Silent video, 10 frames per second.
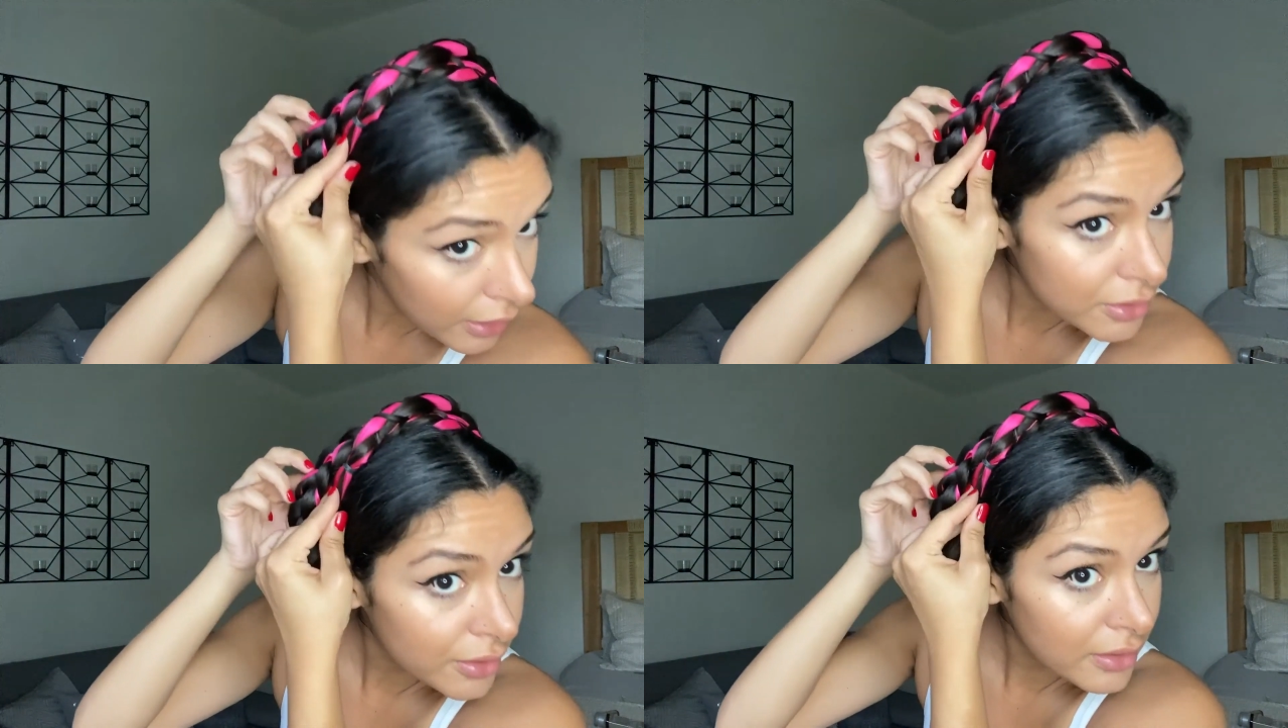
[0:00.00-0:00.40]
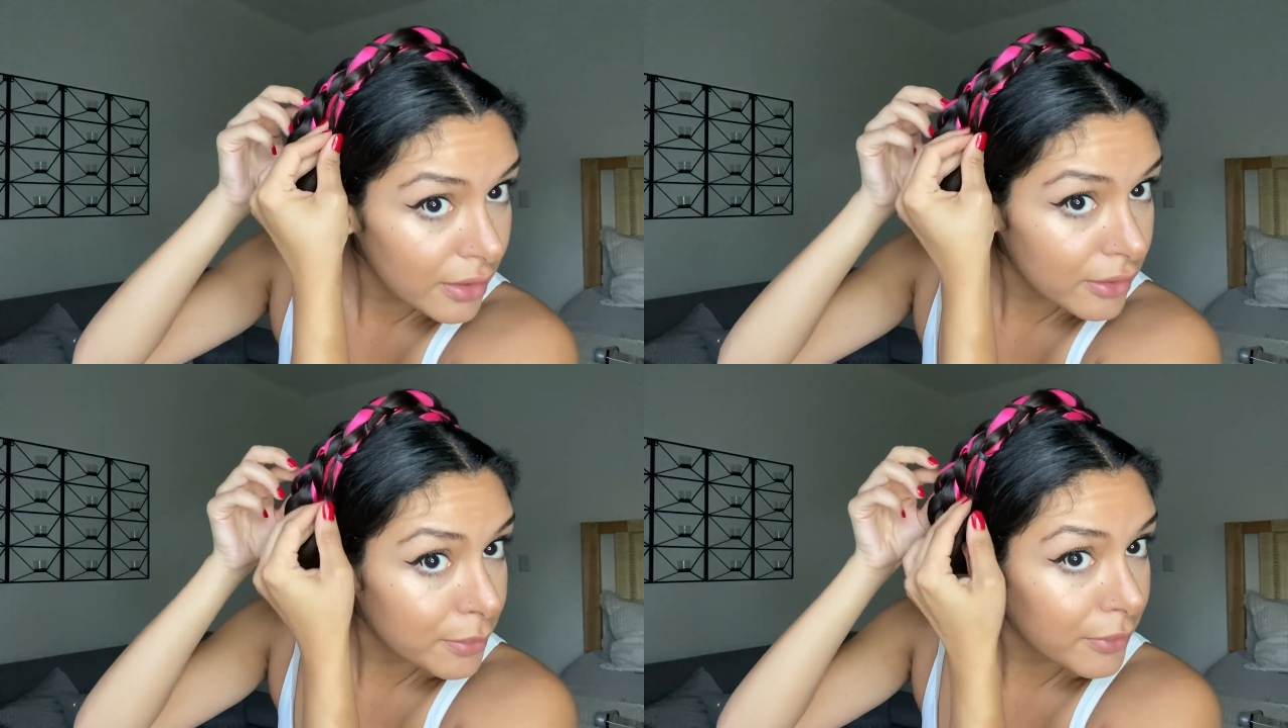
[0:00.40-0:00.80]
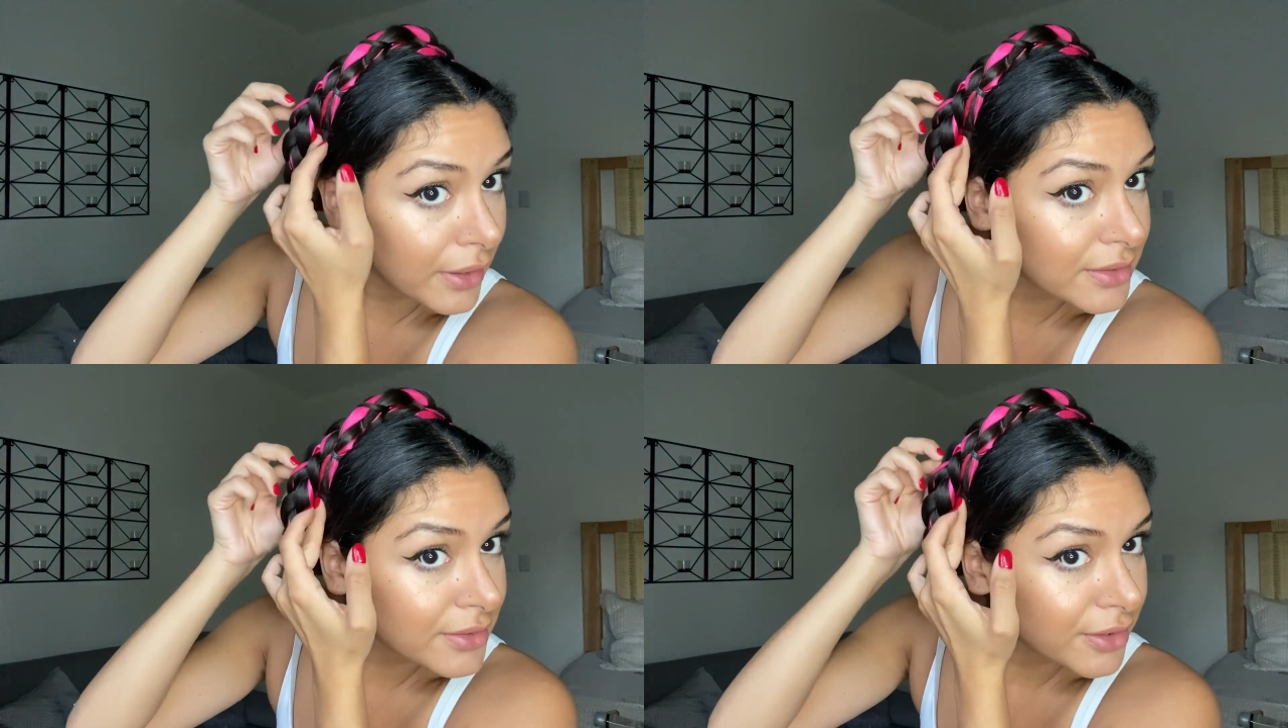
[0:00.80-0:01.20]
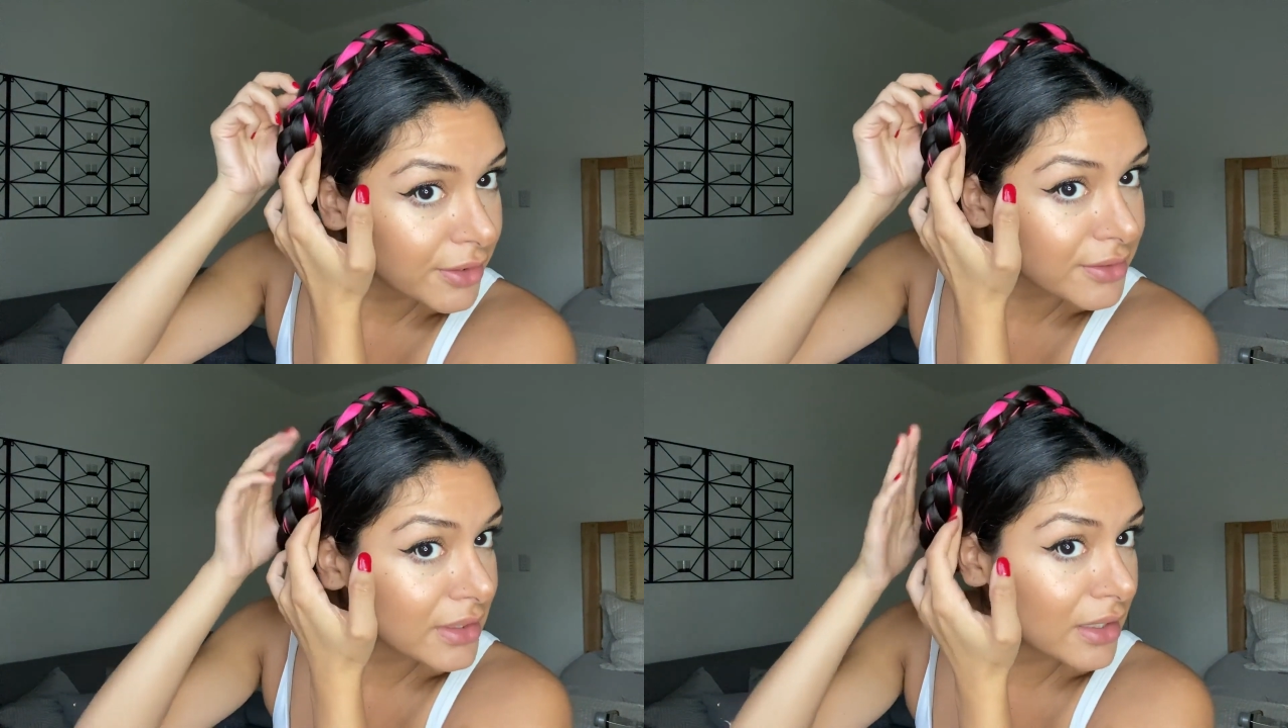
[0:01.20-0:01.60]
under the other braid so you
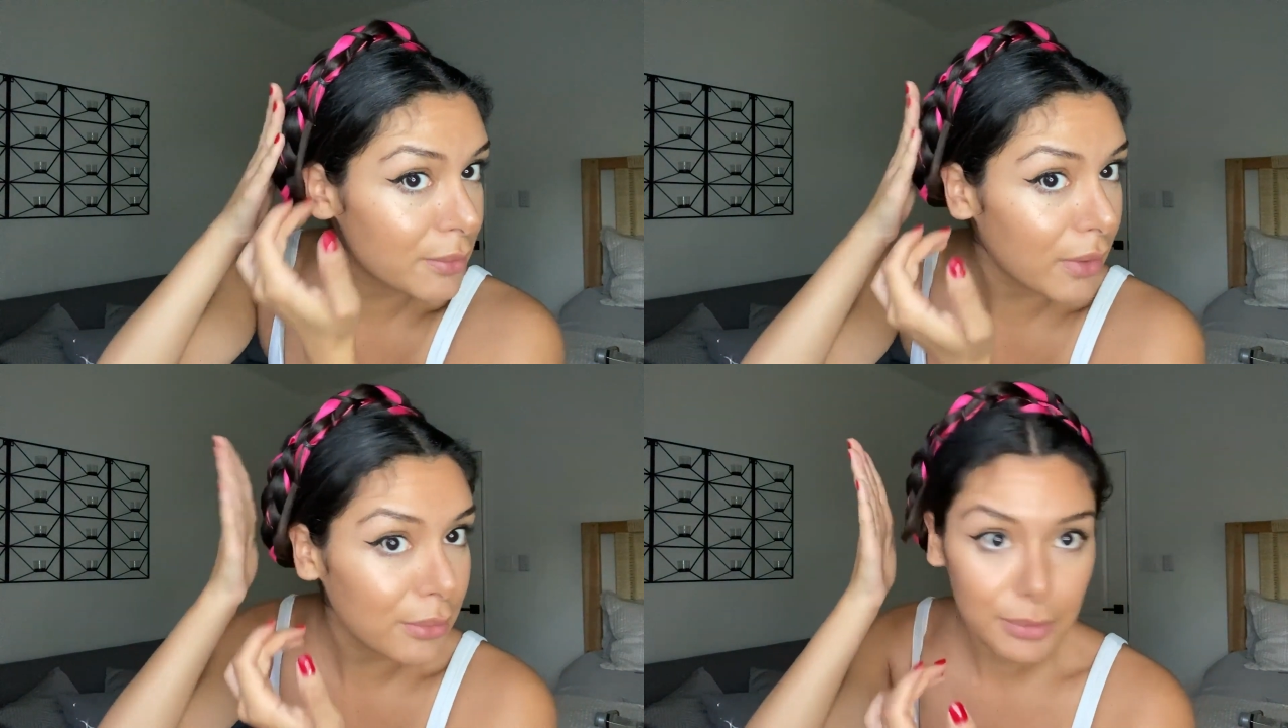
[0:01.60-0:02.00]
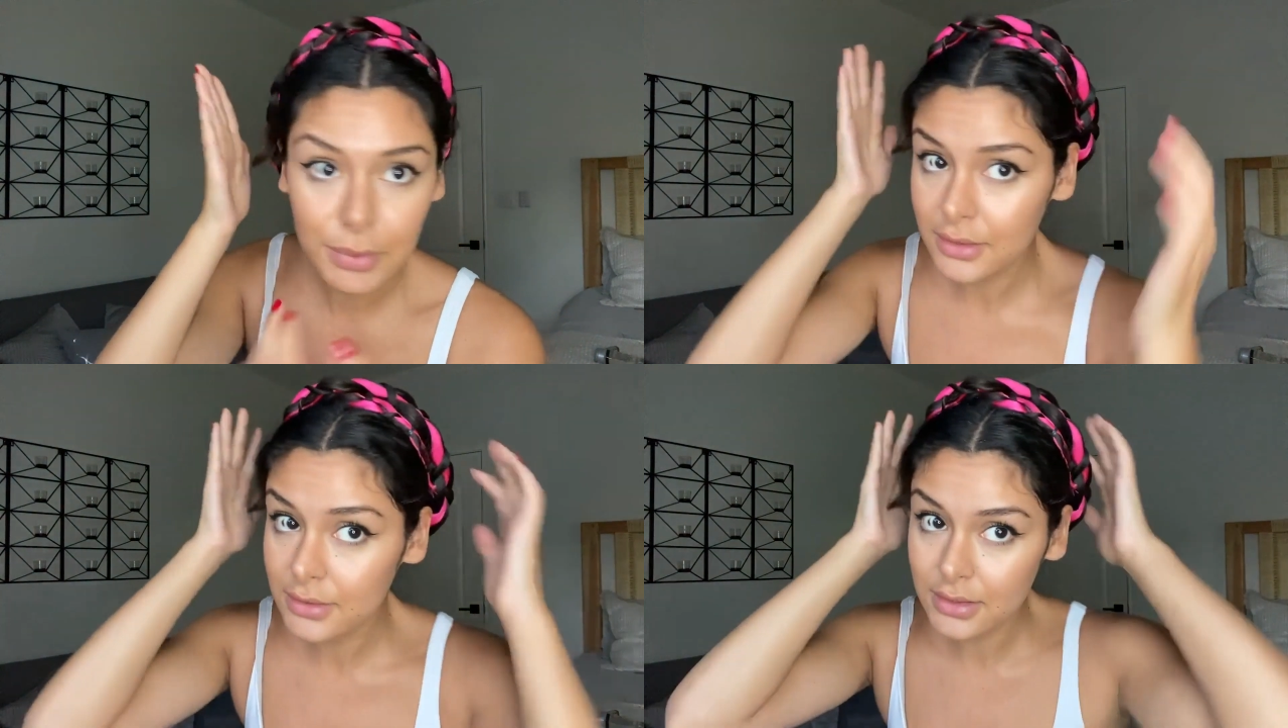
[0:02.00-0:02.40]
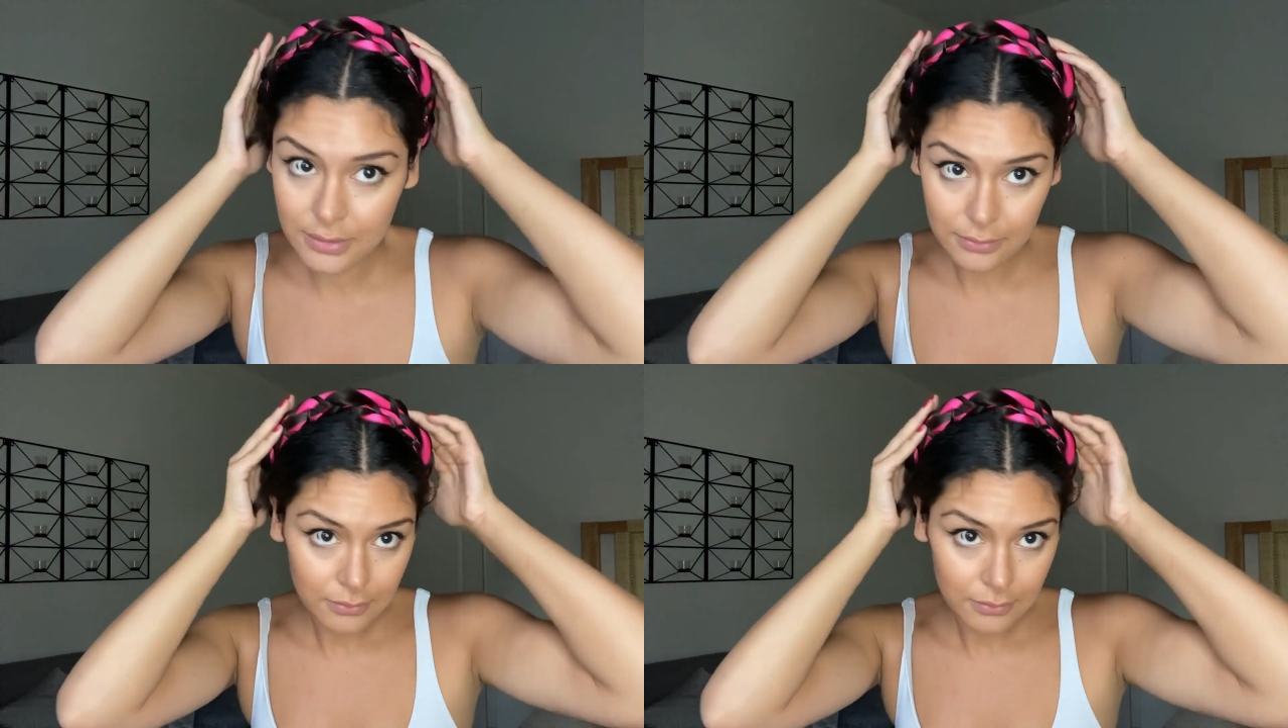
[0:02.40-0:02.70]
don't see the bobby pins.